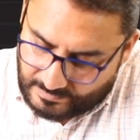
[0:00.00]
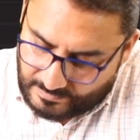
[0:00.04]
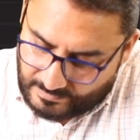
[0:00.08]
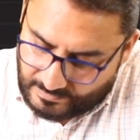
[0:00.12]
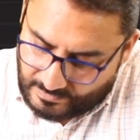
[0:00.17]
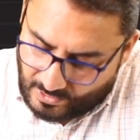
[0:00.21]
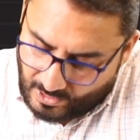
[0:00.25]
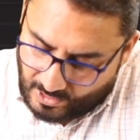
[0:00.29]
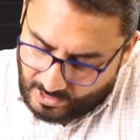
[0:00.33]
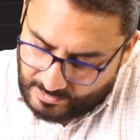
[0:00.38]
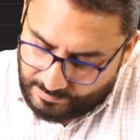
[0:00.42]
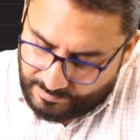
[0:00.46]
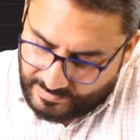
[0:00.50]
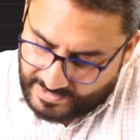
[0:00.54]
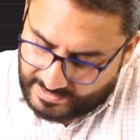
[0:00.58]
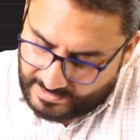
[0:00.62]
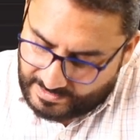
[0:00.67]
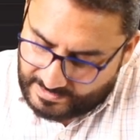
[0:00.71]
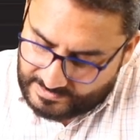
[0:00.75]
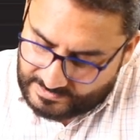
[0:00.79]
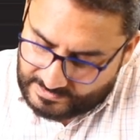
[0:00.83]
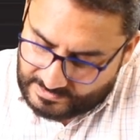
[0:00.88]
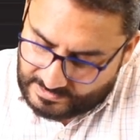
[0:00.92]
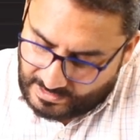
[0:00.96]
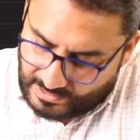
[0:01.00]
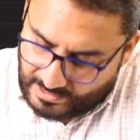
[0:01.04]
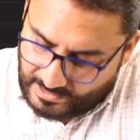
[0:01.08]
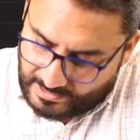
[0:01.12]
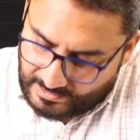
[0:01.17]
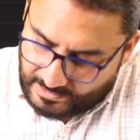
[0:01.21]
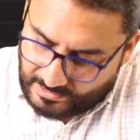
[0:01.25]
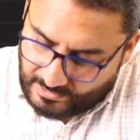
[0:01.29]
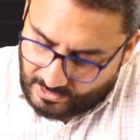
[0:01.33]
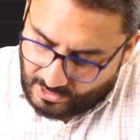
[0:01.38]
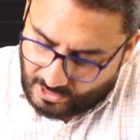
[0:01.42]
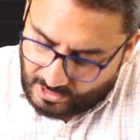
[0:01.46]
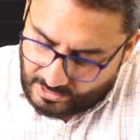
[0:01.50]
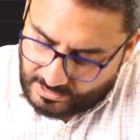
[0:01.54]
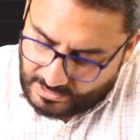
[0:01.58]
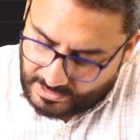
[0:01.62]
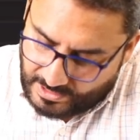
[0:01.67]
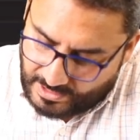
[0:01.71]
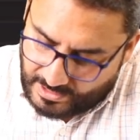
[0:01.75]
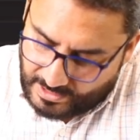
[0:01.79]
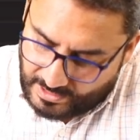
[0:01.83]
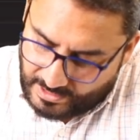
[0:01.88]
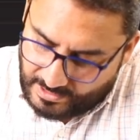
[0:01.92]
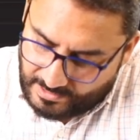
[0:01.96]
Not bracket start, not
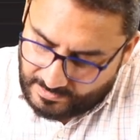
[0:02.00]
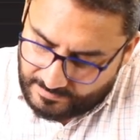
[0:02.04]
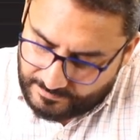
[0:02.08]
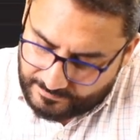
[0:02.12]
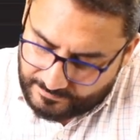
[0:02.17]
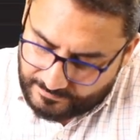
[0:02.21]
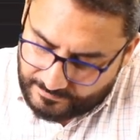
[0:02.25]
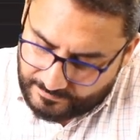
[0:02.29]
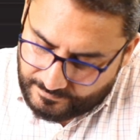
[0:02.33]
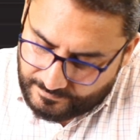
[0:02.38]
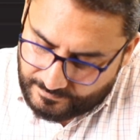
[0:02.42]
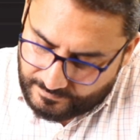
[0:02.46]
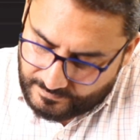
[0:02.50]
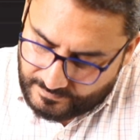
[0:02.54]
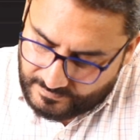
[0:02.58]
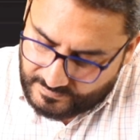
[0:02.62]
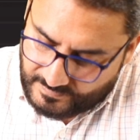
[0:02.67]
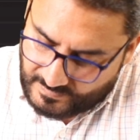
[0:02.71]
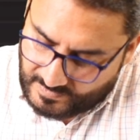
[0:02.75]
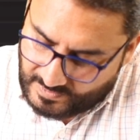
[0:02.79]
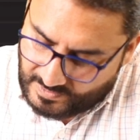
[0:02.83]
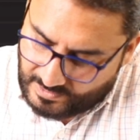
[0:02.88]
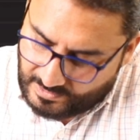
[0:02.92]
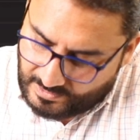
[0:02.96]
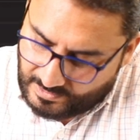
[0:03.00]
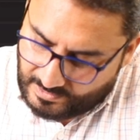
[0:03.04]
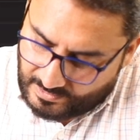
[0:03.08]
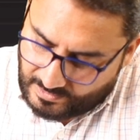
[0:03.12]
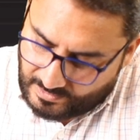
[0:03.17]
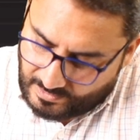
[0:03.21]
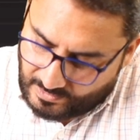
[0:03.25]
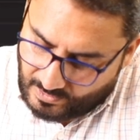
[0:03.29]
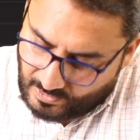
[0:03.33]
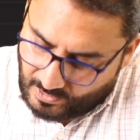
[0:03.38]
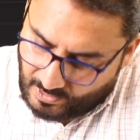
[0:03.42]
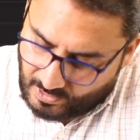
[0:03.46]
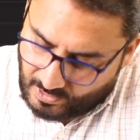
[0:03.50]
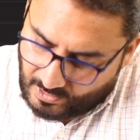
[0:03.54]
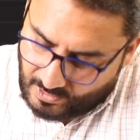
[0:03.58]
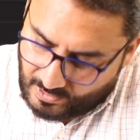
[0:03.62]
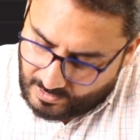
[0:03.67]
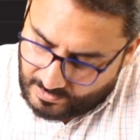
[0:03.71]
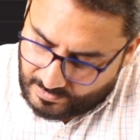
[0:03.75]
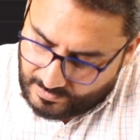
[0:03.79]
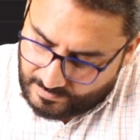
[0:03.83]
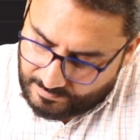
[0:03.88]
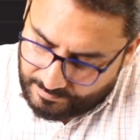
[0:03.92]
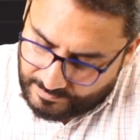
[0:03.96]
A,
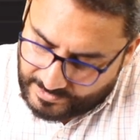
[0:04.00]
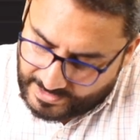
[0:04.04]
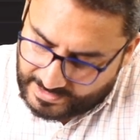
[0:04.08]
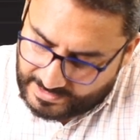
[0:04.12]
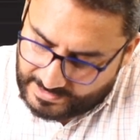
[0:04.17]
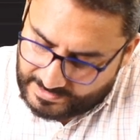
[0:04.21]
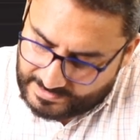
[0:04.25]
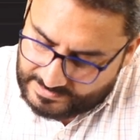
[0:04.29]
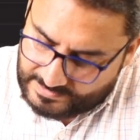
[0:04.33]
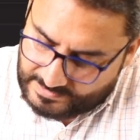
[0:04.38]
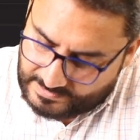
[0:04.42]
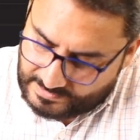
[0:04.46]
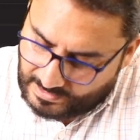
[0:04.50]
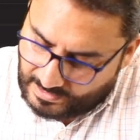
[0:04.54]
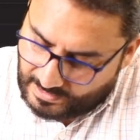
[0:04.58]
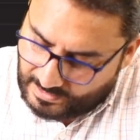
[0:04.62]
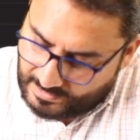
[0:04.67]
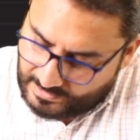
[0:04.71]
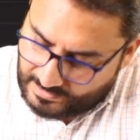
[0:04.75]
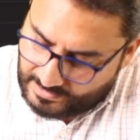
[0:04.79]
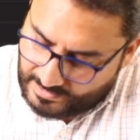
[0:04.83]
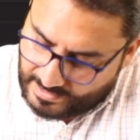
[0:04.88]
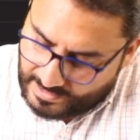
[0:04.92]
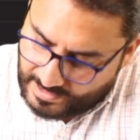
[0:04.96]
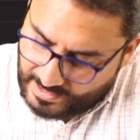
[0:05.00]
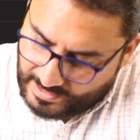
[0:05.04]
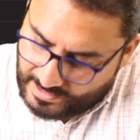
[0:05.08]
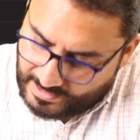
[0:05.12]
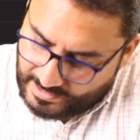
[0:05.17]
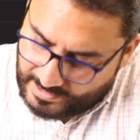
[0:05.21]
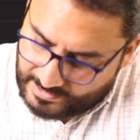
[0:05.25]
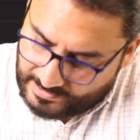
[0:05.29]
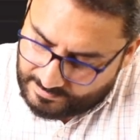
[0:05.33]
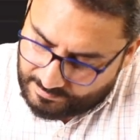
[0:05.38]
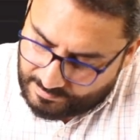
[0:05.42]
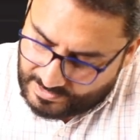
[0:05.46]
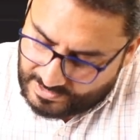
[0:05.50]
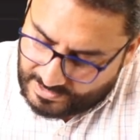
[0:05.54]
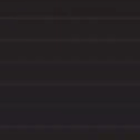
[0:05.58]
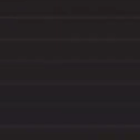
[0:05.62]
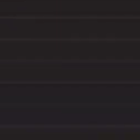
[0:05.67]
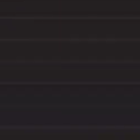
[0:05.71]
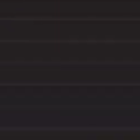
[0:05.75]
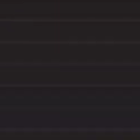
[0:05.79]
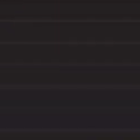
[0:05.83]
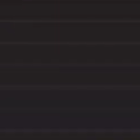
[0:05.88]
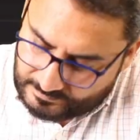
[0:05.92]
or bracket start A and B,